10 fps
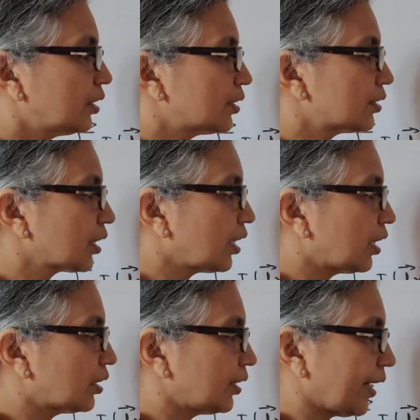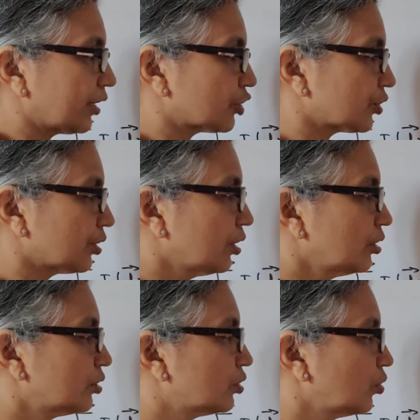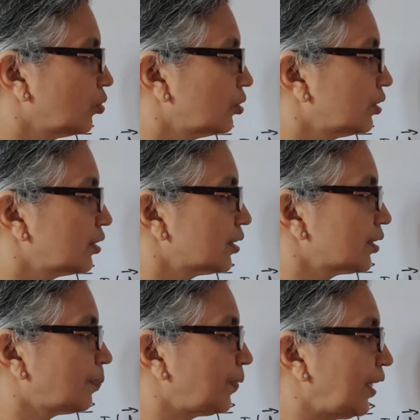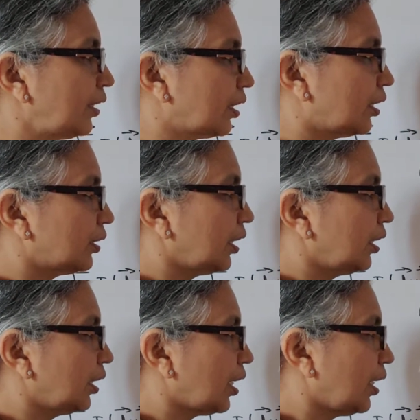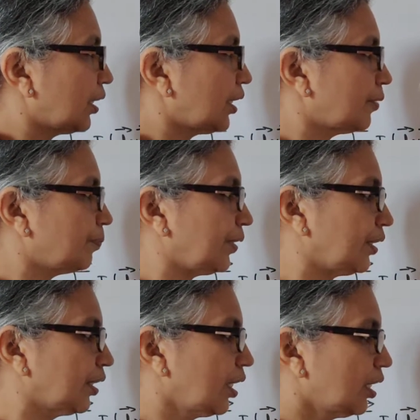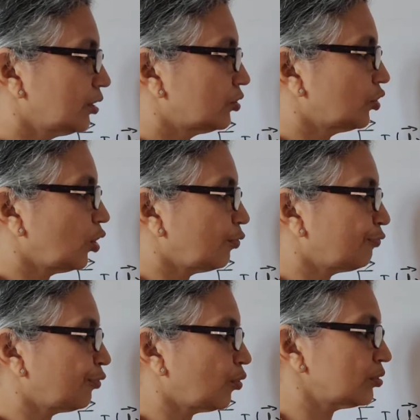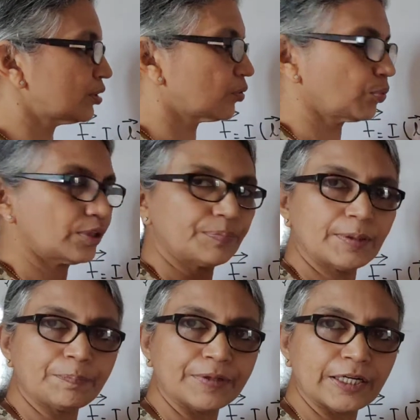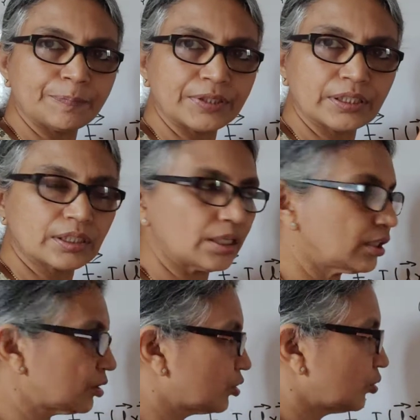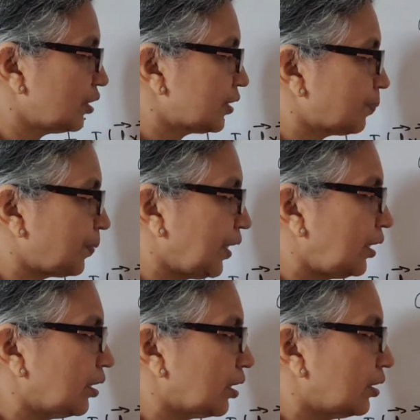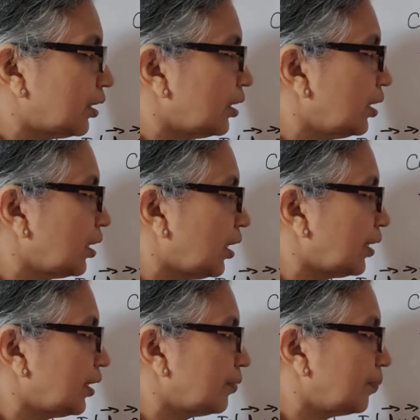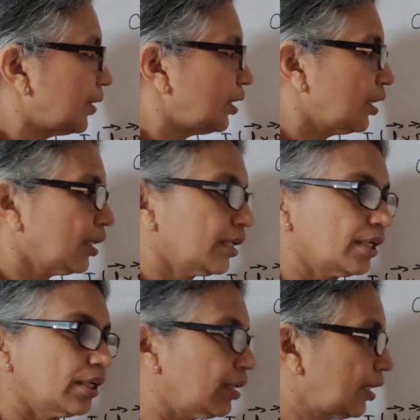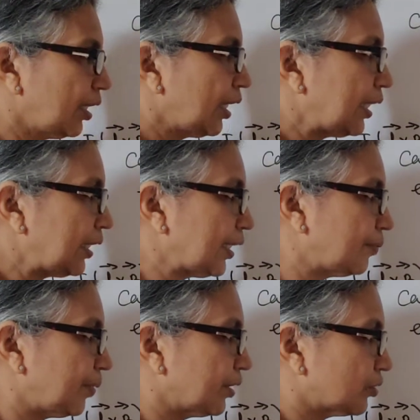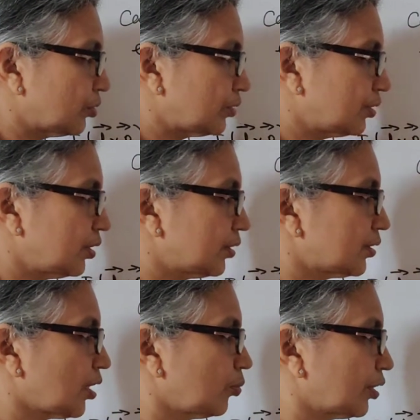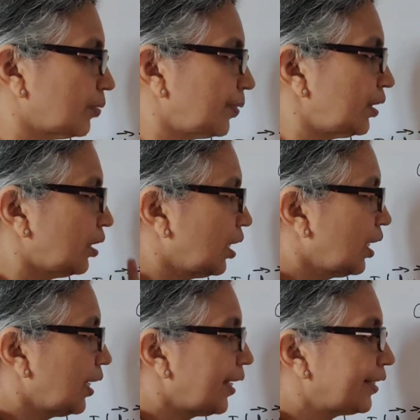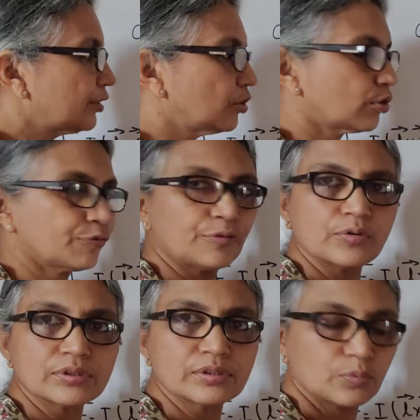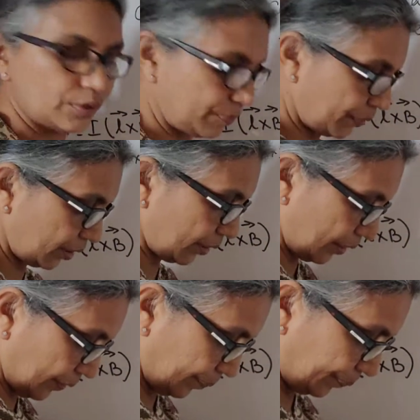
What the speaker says: this is a current direction. So this is a plane containing I and B. So your force will be perpendicular to this plane containing I and B, L and B. So this is how it will be, and your force will be